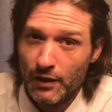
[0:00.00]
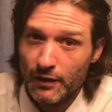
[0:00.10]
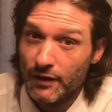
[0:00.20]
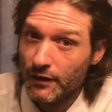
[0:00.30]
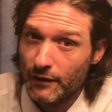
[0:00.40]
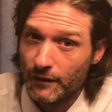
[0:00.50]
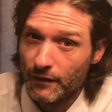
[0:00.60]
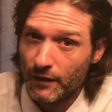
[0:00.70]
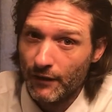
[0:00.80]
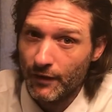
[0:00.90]
Getting good
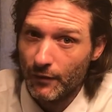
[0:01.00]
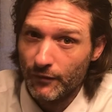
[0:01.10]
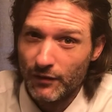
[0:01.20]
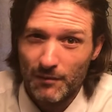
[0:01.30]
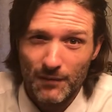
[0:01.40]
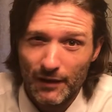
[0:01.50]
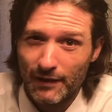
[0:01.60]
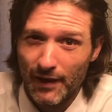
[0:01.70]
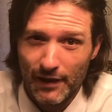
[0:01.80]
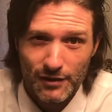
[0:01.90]
stuff here. We've got
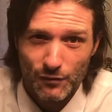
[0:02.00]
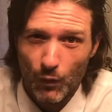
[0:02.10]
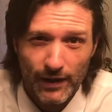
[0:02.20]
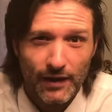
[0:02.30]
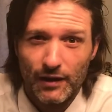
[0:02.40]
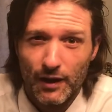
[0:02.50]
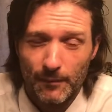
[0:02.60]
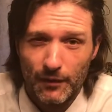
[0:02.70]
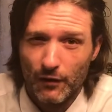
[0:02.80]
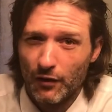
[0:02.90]
Montag just waking up
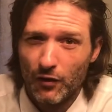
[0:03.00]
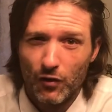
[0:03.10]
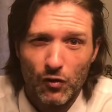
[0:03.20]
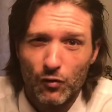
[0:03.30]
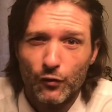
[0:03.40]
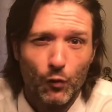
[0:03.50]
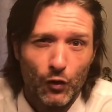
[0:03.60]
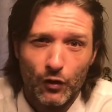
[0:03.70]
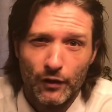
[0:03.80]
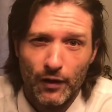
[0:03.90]
to a whole new
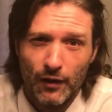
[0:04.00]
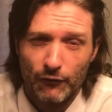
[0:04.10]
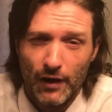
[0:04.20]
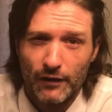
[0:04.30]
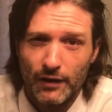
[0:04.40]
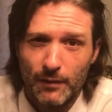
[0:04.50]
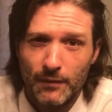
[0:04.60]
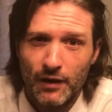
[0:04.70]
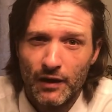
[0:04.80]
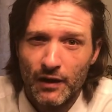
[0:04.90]
world around him.
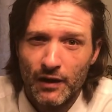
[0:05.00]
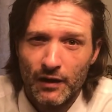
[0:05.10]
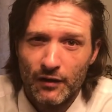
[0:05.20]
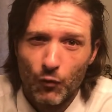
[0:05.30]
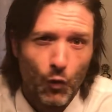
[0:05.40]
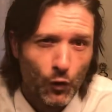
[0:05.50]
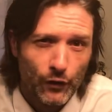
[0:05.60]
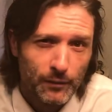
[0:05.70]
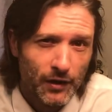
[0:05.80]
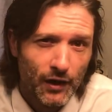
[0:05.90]
The war's
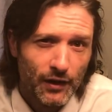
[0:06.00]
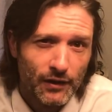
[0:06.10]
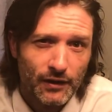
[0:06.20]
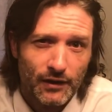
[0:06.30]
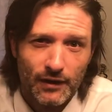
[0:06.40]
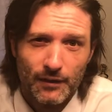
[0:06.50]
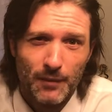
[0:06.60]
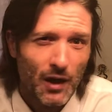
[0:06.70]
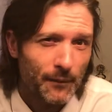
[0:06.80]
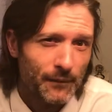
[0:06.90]
begun.
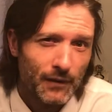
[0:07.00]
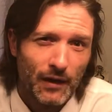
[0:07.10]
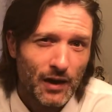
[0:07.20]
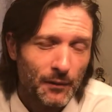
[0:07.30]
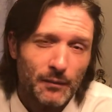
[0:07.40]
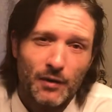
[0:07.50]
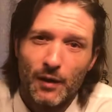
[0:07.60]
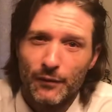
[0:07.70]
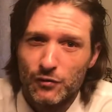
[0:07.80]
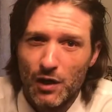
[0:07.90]
Atomic
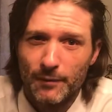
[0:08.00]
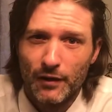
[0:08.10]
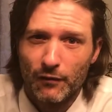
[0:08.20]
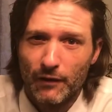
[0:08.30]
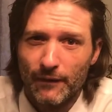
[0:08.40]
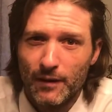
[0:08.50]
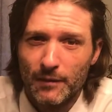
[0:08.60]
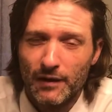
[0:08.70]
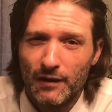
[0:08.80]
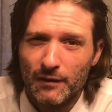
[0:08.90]
bombs are dropping around them,
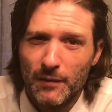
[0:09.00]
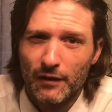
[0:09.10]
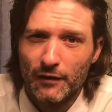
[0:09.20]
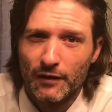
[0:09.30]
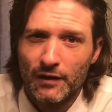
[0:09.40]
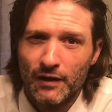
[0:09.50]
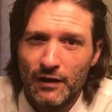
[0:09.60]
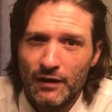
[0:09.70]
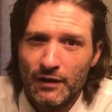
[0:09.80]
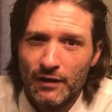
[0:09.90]
and these men are
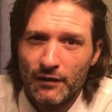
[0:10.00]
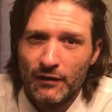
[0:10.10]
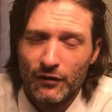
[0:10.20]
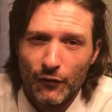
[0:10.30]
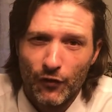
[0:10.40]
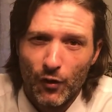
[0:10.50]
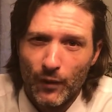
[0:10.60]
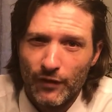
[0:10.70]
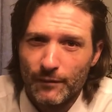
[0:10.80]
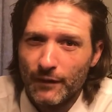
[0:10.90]
so far away
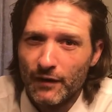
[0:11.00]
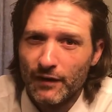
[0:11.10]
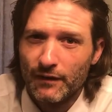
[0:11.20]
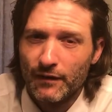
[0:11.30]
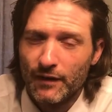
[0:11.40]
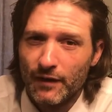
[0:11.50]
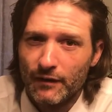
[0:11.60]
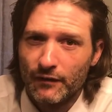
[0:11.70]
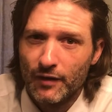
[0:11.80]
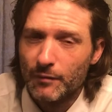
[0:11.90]
from cities and things that
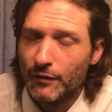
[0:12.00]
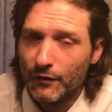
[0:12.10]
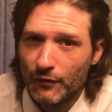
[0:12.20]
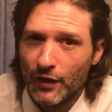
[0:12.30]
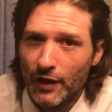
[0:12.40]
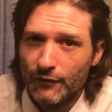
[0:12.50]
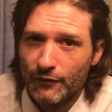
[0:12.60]
they're able to survive.